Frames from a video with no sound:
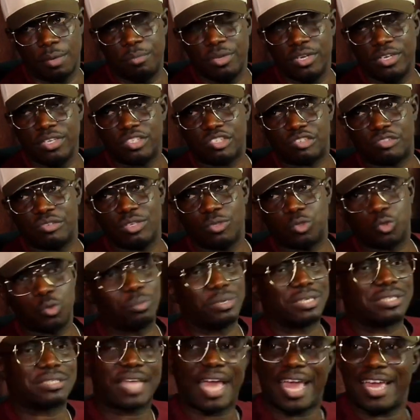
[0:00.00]
A
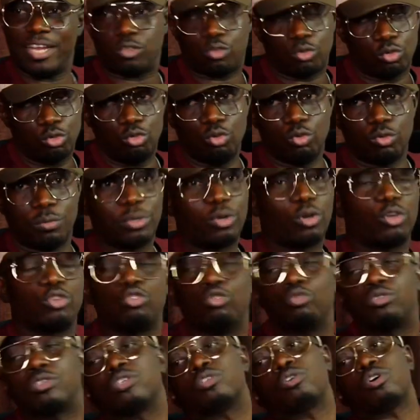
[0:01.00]
ministry to be tied to youth,
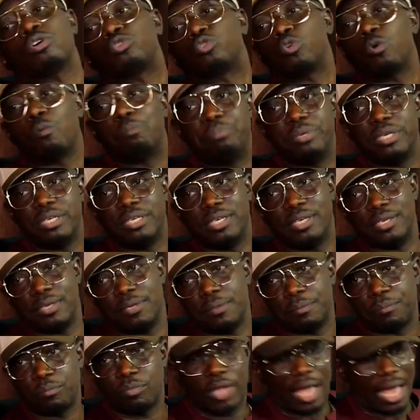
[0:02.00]
because youth is also big,